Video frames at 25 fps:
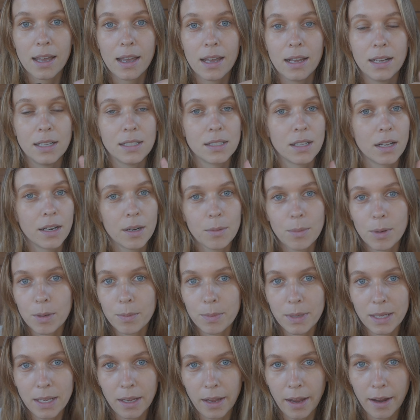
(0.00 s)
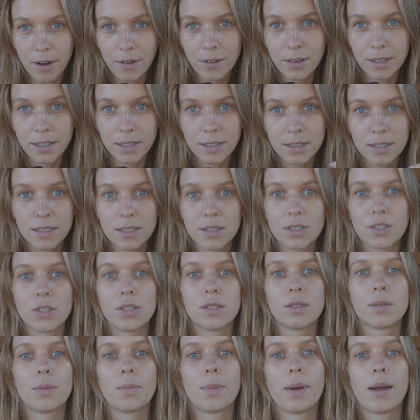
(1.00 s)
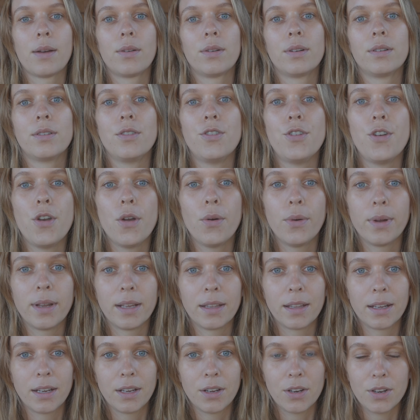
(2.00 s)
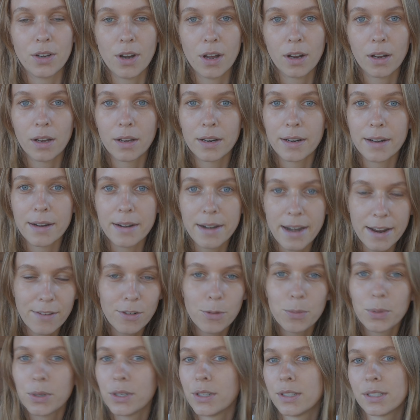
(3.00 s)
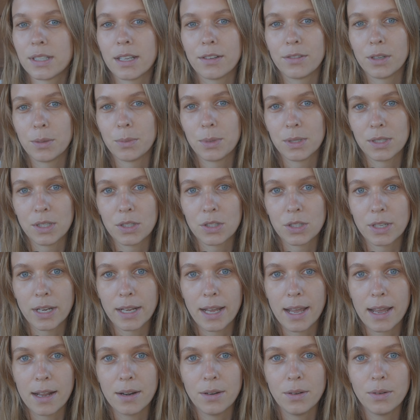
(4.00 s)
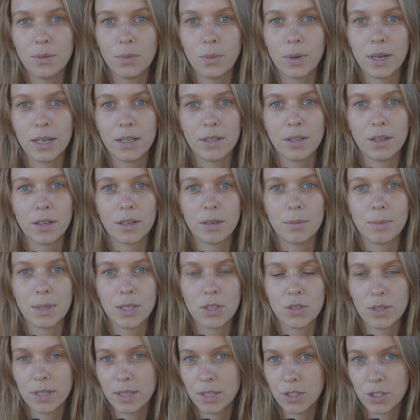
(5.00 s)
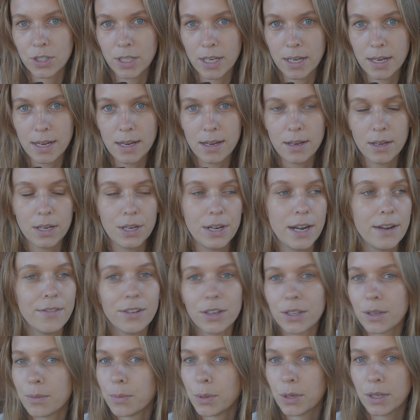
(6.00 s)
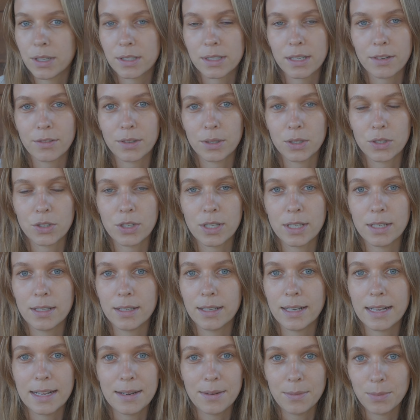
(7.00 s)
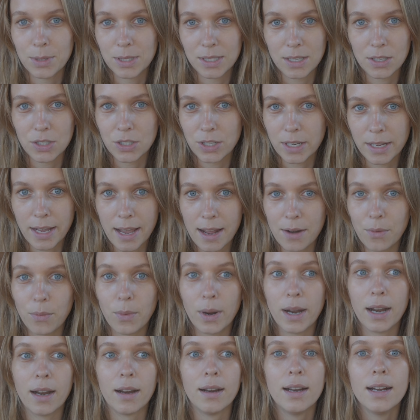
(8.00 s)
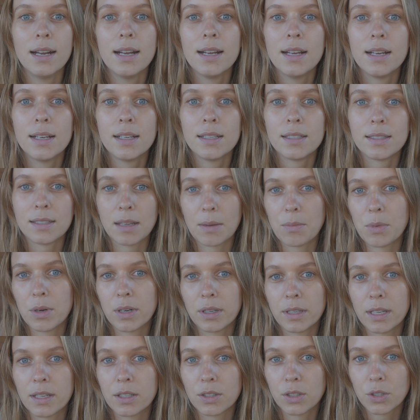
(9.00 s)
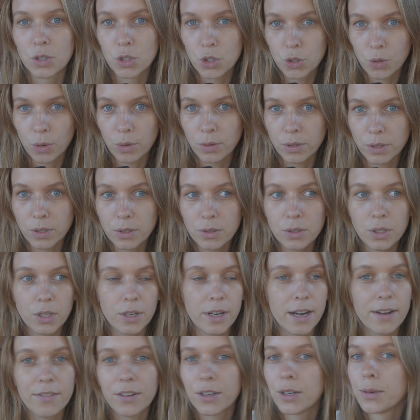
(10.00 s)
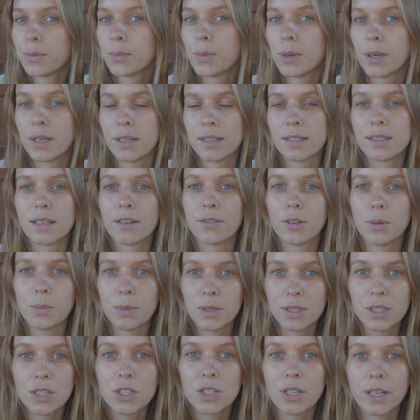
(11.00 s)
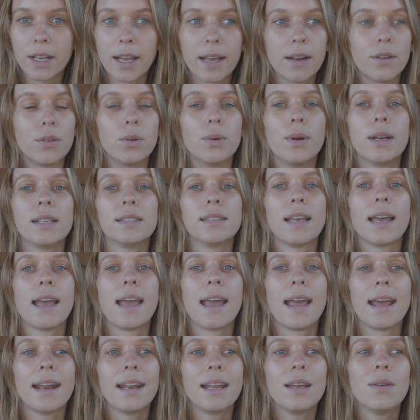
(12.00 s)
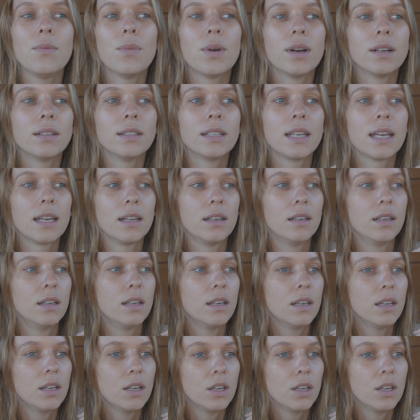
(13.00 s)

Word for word: and it's not about being arrogant. This is just about knowing that you're not gonna never put yourself in a position again where you're gonna be treated shitty. You're never gonna put yourself in a treated in a position again where someone can control you. You're never gonna put yourself in a position again who has anyone can